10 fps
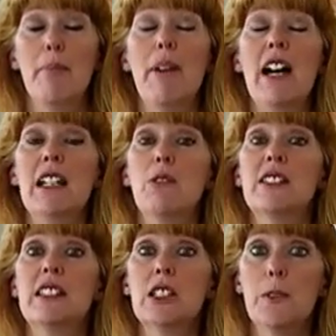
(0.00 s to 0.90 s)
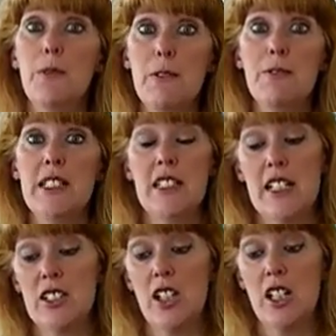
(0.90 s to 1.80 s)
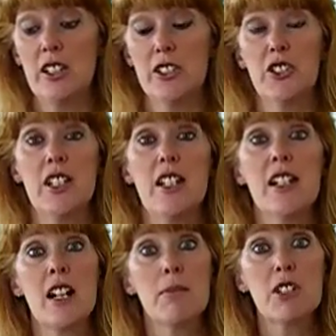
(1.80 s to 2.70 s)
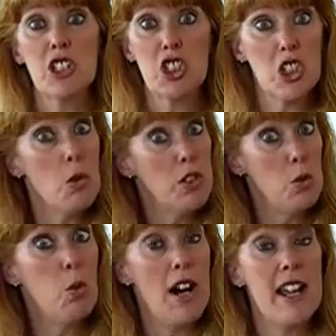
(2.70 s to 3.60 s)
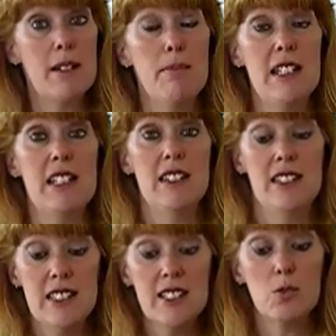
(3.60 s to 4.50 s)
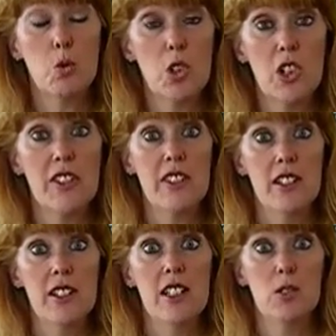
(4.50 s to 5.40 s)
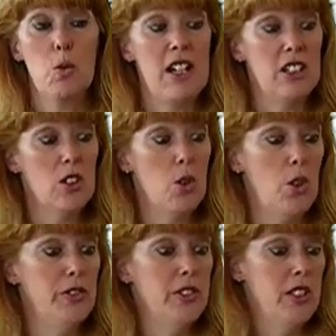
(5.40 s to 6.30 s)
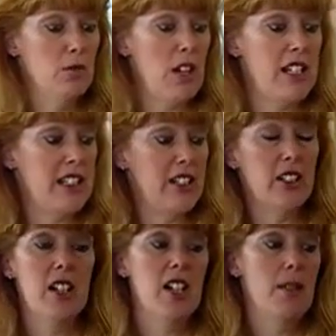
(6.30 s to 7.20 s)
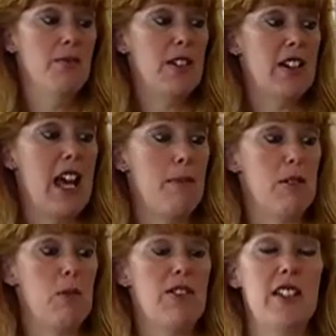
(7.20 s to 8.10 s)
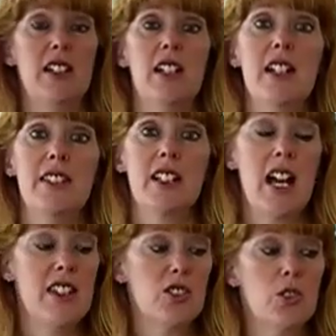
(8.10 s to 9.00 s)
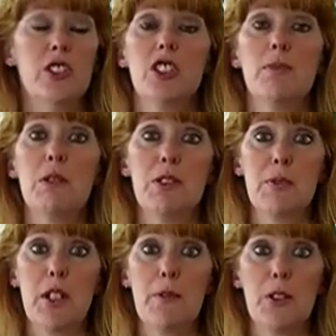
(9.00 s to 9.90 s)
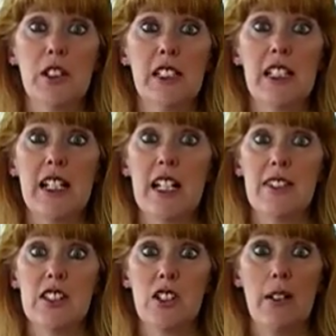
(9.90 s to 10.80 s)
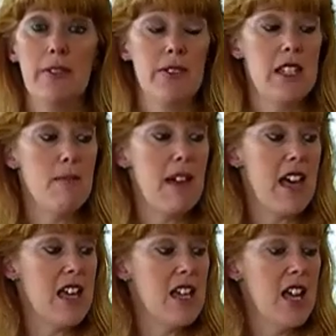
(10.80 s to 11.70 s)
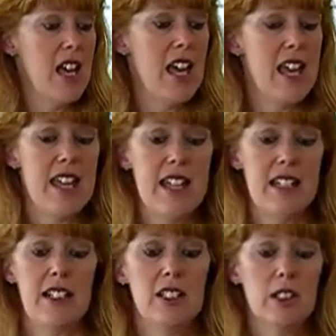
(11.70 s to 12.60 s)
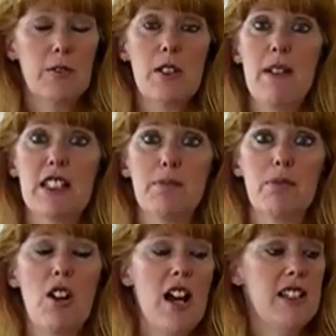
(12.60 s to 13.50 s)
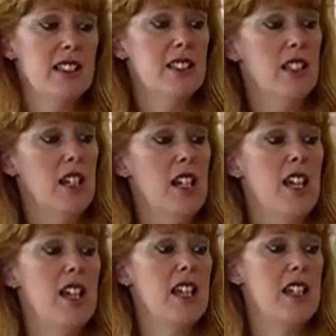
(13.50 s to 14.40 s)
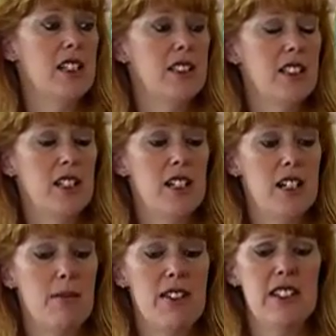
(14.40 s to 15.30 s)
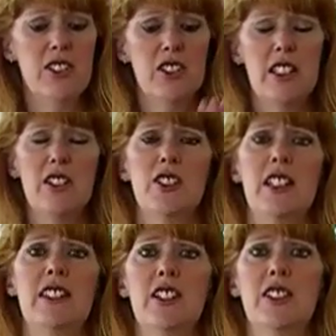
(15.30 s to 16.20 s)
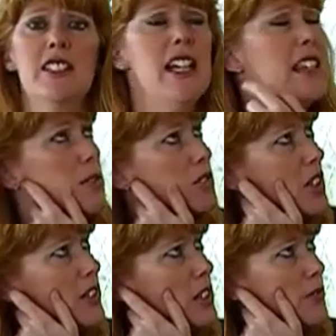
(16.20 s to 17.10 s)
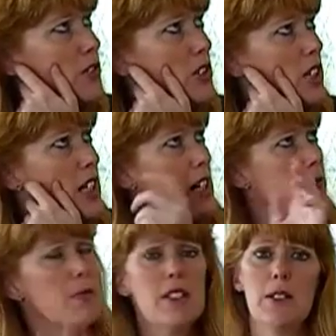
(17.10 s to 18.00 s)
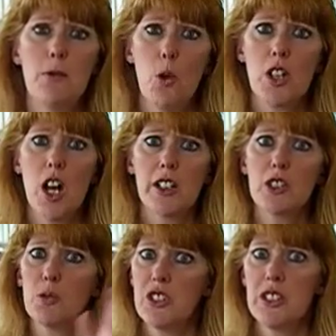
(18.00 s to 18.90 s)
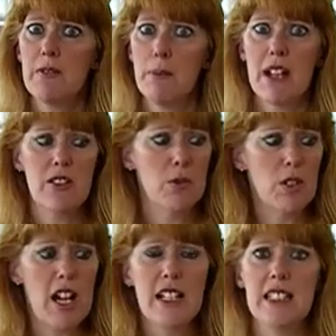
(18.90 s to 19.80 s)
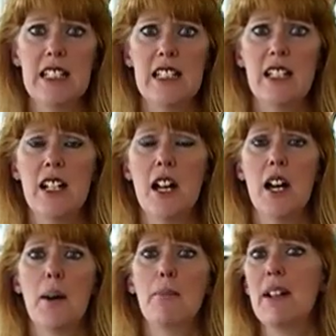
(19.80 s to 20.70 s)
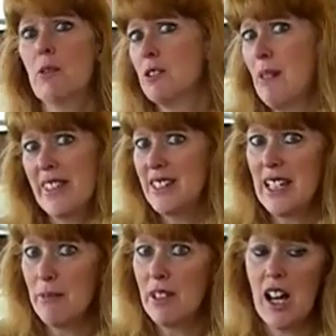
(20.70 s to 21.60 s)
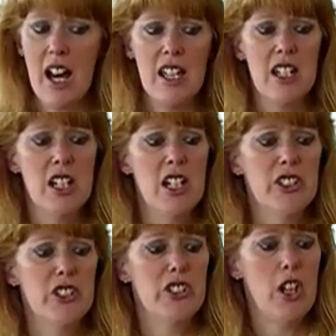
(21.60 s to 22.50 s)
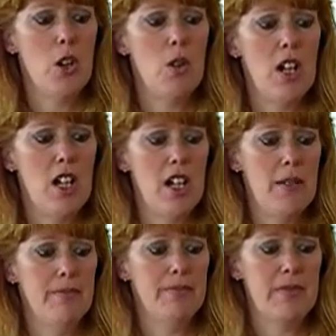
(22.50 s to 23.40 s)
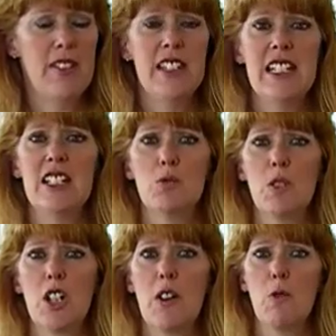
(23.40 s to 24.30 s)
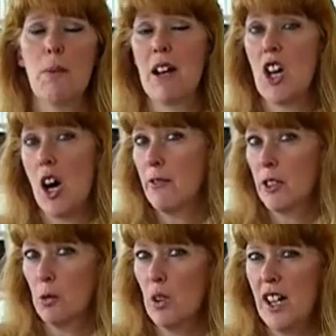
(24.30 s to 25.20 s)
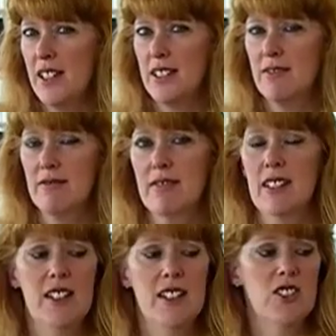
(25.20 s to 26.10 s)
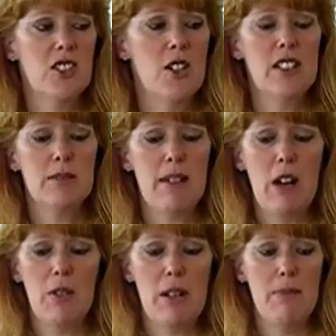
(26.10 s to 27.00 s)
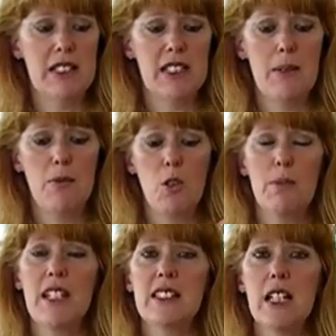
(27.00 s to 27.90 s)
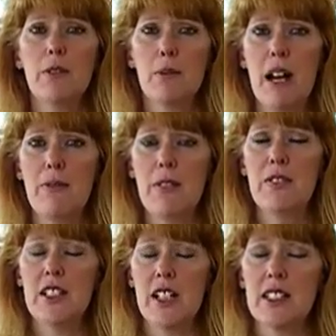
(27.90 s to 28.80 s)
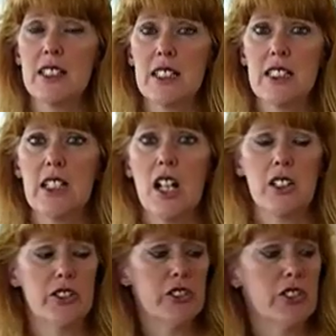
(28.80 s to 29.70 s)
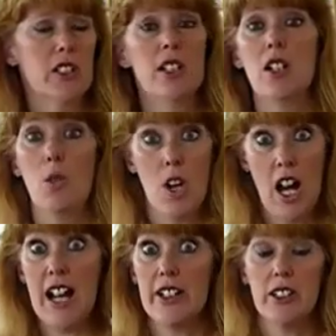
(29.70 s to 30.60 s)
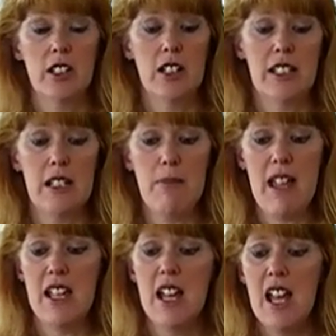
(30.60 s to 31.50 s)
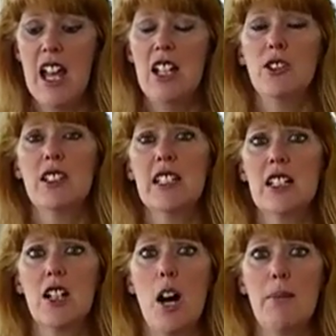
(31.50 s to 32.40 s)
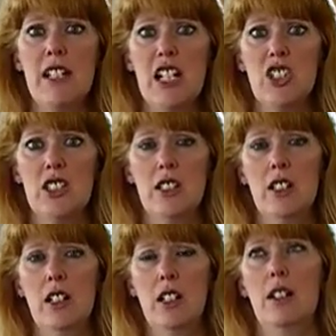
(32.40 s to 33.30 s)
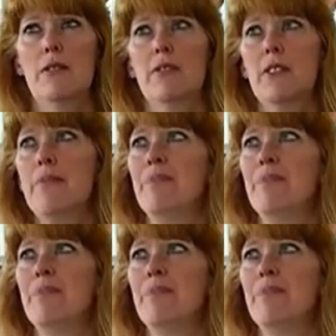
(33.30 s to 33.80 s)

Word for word: but it was still fifty-nine dollars. And I'm going to show you why in a minute. This is worth its weight in gold right here. I'm very happy with it. The guy that sold it to me was very friendly. I got this off of eBay, and I looked for the best price. And um, I think there's another set there today that was on there for, uh, for fifty-four dollars, which is even better than what I did, but it was by the same guy. So um, I think he just went off what my offer was. So that's about what I picked it up for. But they sell for about fifty-nine to sixty dollars or higher on eBay. And you can get a combination of